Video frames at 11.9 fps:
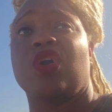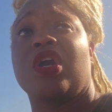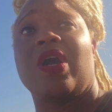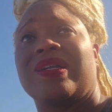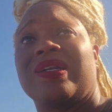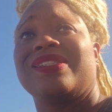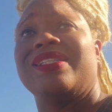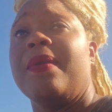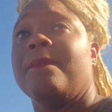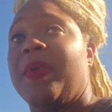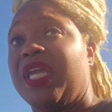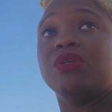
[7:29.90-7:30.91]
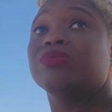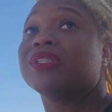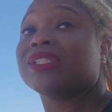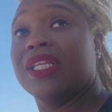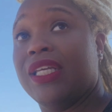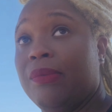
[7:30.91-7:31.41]
narcotics, they make you
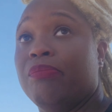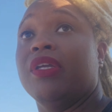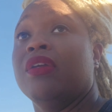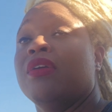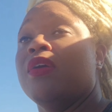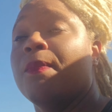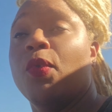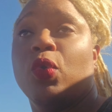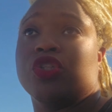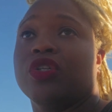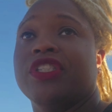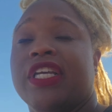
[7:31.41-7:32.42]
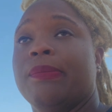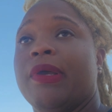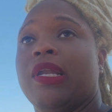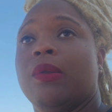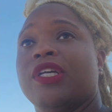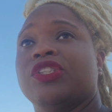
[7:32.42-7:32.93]
sleepy more so than taking the
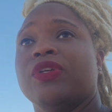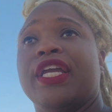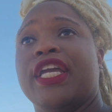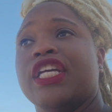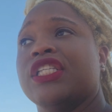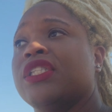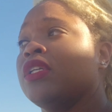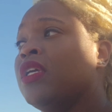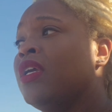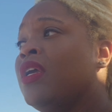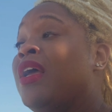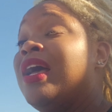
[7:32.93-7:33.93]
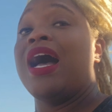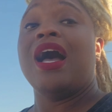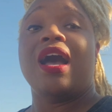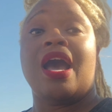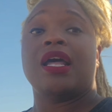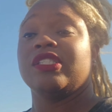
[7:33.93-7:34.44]
pain away. So I guess
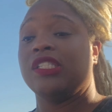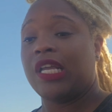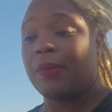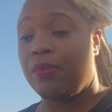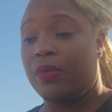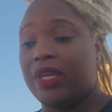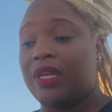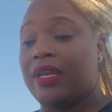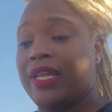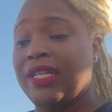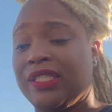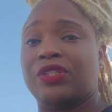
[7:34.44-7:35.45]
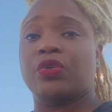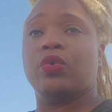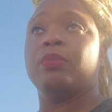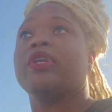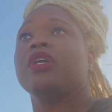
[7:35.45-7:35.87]
I honestly see how people can get addicted to it